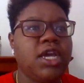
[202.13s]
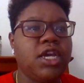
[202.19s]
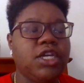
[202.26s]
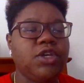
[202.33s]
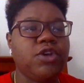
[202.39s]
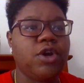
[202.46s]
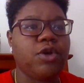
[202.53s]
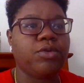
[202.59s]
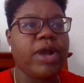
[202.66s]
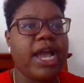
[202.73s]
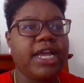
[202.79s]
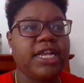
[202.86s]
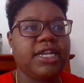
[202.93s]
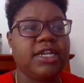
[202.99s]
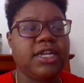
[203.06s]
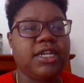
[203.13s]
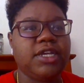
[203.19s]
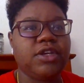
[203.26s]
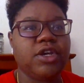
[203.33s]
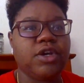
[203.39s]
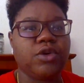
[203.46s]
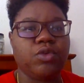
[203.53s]
writing
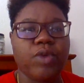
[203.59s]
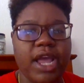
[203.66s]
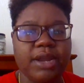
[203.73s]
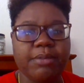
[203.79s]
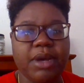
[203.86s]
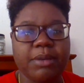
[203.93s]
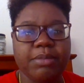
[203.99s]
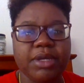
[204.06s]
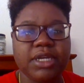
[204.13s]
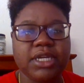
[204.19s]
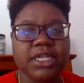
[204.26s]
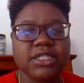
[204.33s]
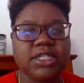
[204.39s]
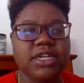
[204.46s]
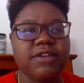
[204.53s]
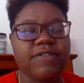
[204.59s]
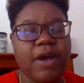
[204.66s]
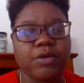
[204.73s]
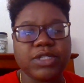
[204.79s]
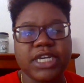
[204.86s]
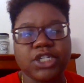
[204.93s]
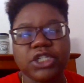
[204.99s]
my book and stuff, I
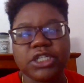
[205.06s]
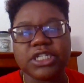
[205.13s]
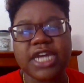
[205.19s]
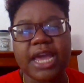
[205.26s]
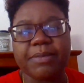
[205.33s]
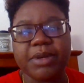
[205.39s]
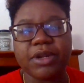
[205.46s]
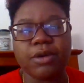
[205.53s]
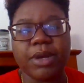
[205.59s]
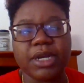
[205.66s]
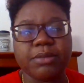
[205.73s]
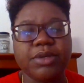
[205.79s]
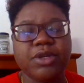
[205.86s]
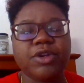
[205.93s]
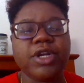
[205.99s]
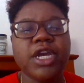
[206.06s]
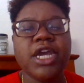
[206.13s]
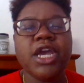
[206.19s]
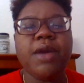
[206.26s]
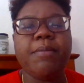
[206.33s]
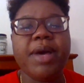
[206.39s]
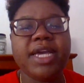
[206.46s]
was actually typing it on my computer.
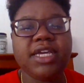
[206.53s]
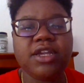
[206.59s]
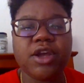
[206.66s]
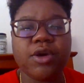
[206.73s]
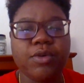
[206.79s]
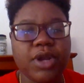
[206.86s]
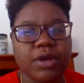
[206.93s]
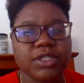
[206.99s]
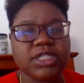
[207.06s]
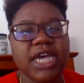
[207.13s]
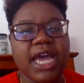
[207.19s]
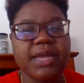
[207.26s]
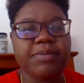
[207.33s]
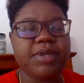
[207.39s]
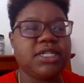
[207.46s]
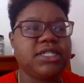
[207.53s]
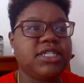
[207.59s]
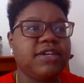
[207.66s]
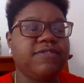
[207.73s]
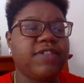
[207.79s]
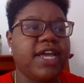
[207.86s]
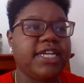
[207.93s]
But when I was typing and
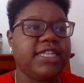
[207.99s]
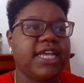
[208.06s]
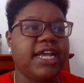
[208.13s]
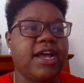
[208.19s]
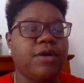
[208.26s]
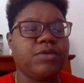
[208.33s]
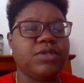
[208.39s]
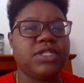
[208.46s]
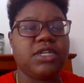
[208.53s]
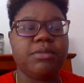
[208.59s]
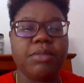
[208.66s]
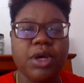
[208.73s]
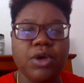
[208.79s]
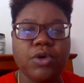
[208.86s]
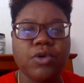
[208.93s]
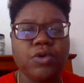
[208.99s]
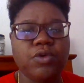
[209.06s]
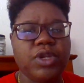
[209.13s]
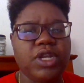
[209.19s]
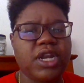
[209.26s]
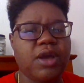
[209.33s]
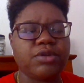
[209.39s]
stuff like that, I was in the
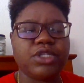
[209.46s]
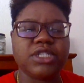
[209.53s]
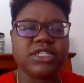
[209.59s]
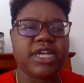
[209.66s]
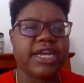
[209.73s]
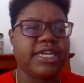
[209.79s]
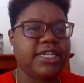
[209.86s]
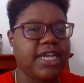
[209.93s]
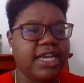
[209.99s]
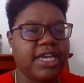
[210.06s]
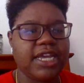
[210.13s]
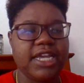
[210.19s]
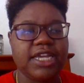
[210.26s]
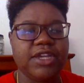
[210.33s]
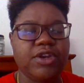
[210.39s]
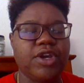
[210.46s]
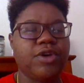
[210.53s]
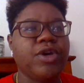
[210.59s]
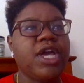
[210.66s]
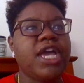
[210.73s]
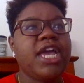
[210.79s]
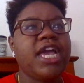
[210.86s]
mode, and I was just like, dang,
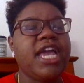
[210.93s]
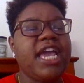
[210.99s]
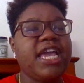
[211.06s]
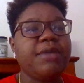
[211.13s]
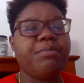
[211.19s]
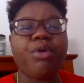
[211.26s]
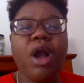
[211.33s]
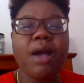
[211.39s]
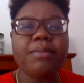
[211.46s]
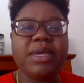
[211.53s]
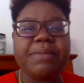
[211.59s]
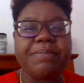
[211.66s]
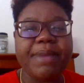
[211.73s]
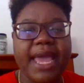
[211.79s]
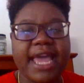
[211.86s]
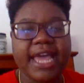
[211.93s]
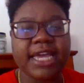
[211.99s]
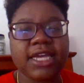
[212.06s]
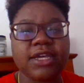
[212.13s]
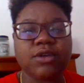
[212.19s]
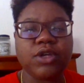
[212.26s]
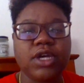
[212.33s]
it brought me
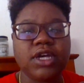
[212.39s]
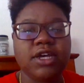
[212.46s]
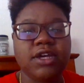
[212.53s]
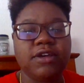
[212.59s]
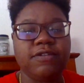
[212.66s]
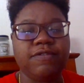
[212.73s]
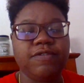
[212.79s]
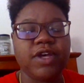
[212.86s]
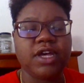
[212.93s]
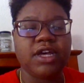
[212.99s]
back of